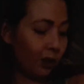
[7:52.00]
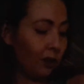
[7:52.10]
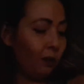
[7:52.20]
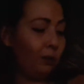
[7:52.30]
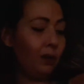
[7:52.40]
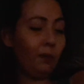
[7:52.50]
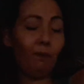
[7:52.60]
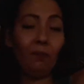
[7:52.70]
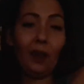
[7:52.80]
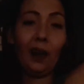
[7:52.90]
So
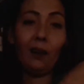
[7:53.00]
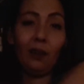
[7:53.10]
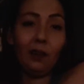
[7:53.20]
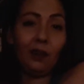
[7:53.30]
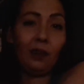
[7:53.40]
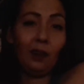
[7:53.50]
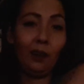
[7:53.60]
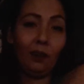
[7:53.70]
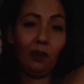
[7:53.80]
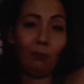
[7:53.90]
I got it
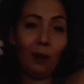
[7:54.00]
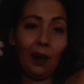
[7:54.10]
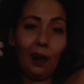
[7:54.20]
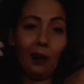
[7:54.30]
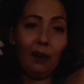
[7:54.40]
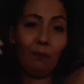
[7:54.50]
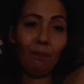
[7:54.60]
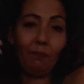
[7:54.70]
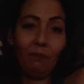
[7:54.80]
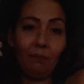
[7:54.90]
on my arm
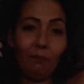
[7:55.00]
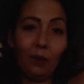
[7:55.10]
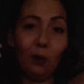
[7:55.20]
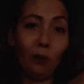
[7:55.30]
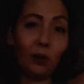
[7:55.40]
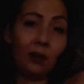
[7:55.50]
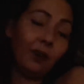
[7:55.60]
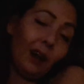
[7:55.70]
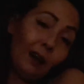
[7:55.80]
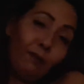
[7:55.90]
because
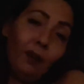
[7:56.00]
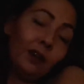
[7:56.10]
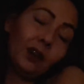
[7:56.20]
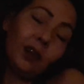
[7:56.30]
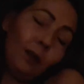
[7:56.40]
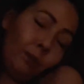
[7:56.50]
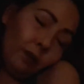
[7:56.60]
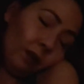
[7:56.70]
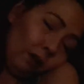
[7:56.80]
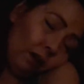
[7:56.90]
I fell asleep,
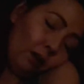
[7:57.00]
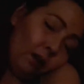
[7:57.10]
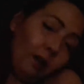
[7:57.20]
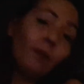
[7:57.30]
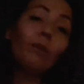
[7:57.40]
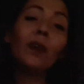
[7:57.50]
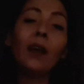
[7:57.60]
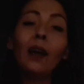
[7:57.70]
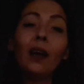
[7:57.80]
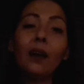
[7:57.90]

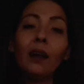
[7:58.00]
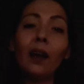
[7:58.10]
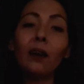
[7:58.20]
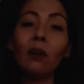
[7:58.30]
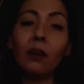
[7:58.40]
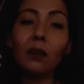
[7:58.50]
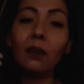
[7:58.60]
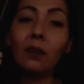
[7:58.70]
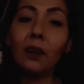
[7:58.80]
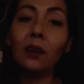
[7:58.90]
and I got,
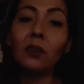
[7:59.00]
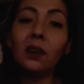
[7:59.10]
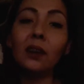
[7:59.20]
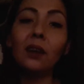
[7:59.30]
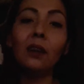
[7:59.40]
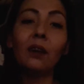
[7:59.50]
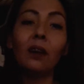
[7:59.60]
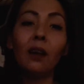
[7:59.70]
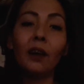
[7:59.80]
can you see, a